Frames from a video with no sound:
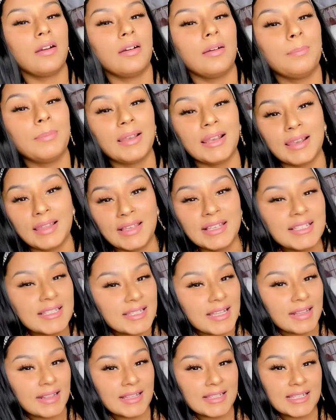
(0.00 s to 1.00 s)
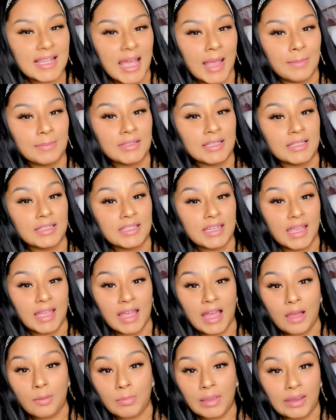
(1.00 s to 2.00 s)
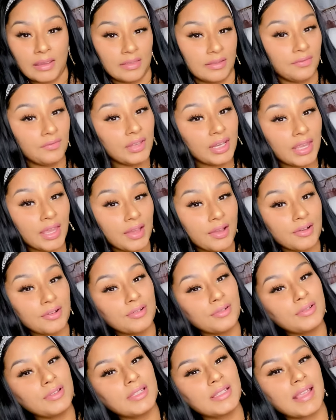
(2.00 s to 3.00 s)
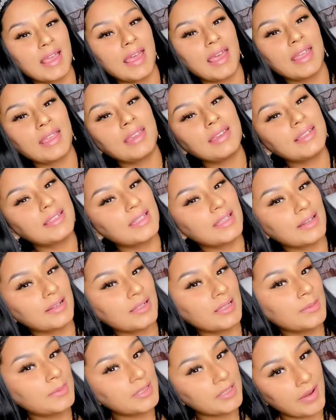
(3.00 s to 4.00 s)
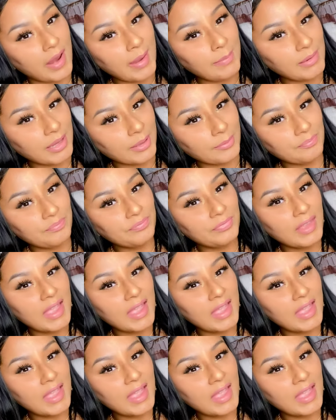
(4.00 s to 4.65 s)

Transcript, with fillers: please take the time to check out my other videos and consider subscribing.